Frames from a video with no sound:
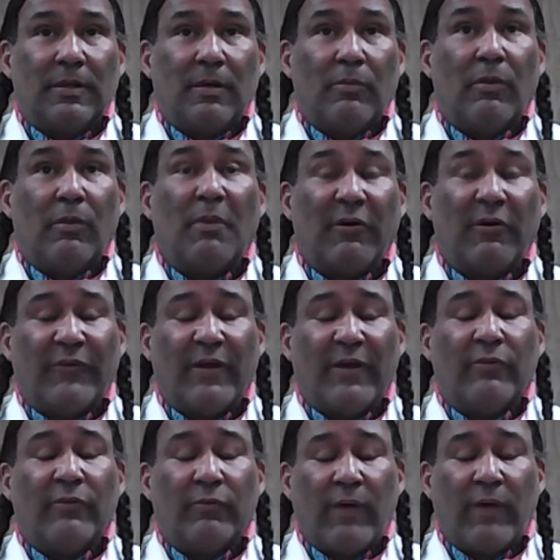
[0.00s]
Well, my
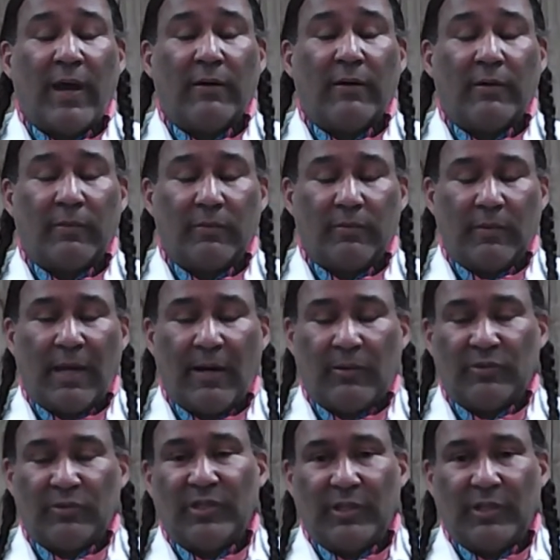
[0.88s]
favorite writer,
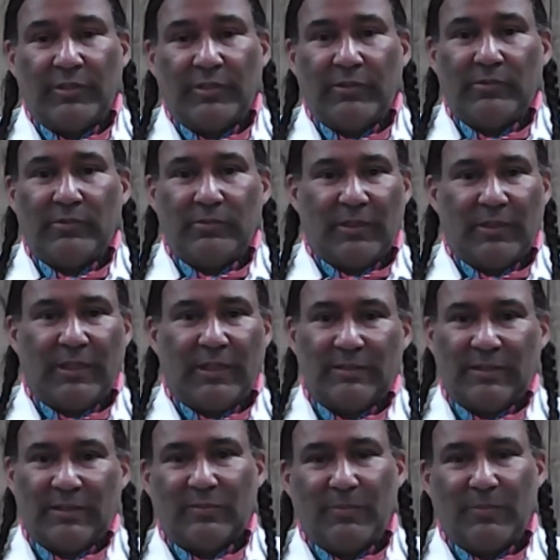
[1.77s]
I'll tell you, I
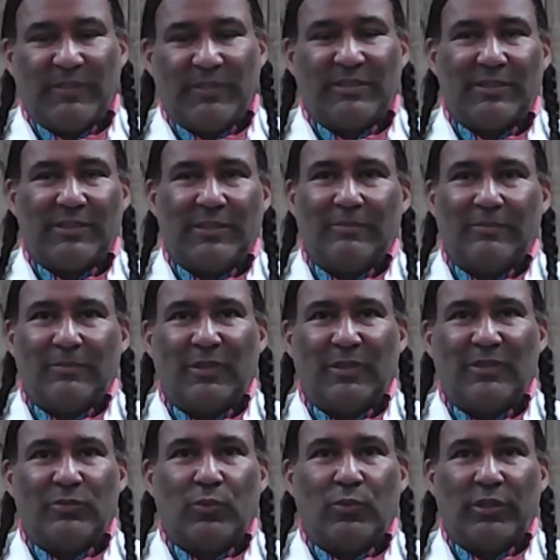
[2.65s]
just mentioned him,
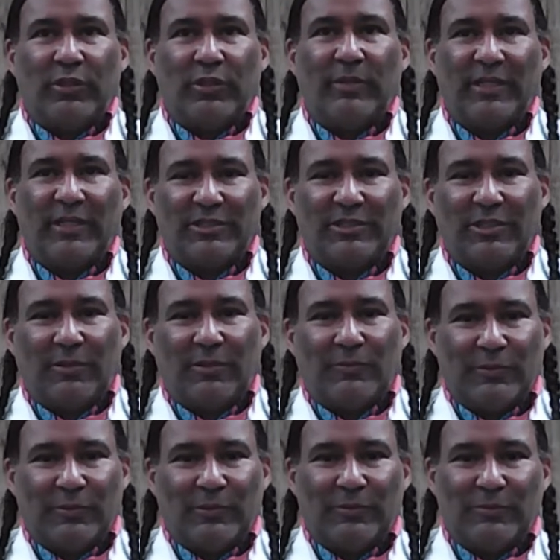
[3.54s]
is William S. Yellow
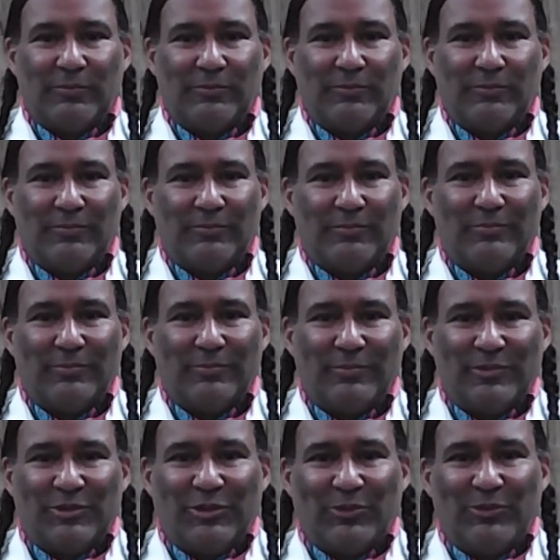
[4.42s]
Robe
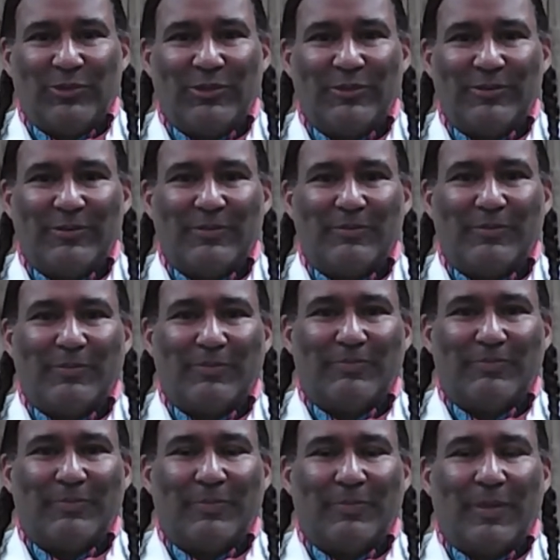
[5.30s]
Jr.,
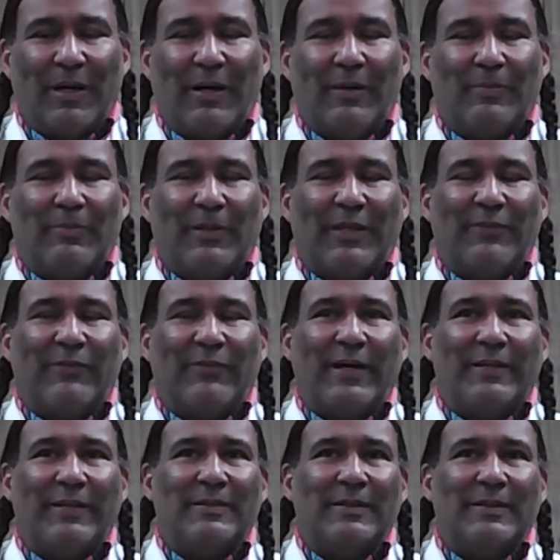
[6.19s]

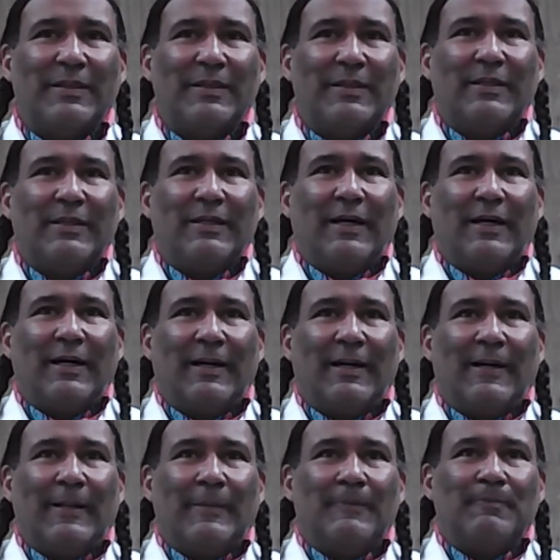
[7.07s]
playwright.
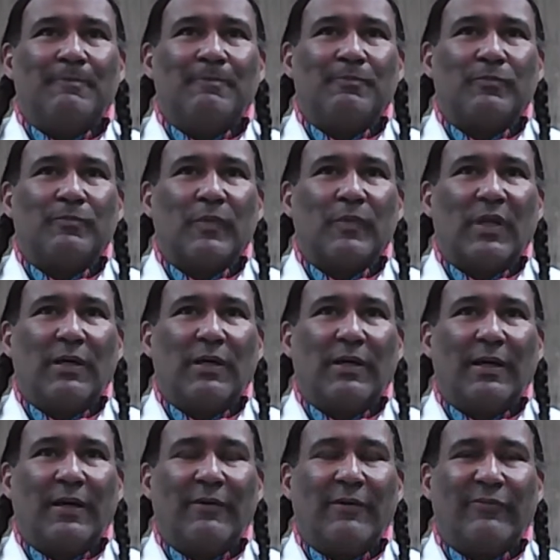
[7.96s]
And
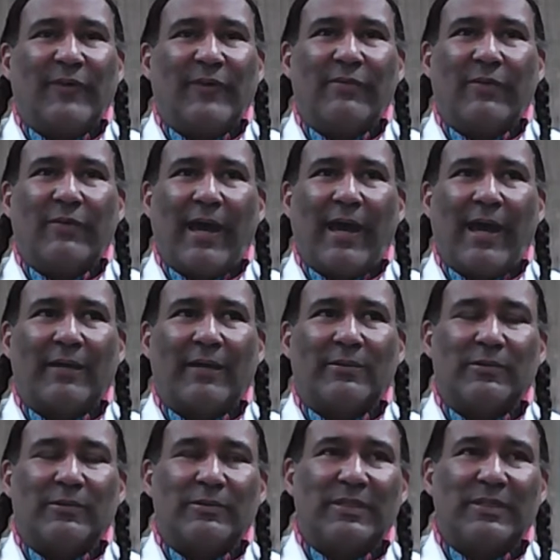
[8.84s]
favorite
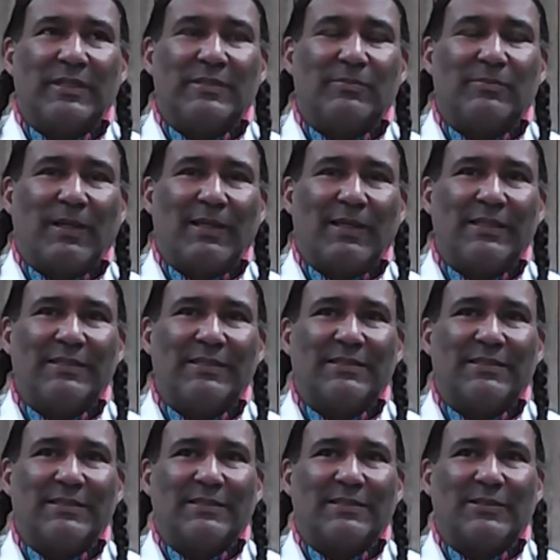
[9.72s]
actor, geez, my
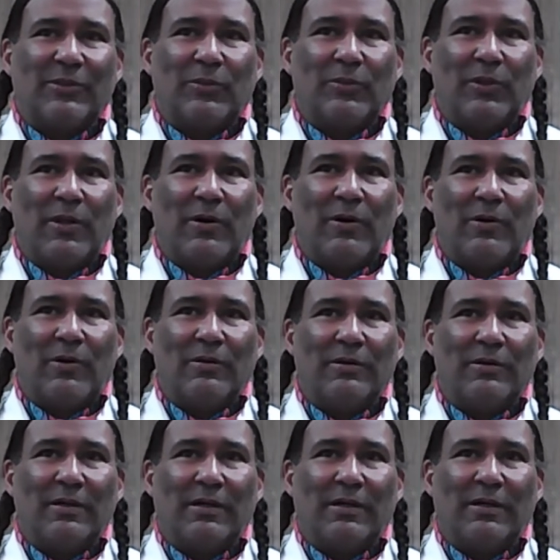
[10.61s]
list is so long.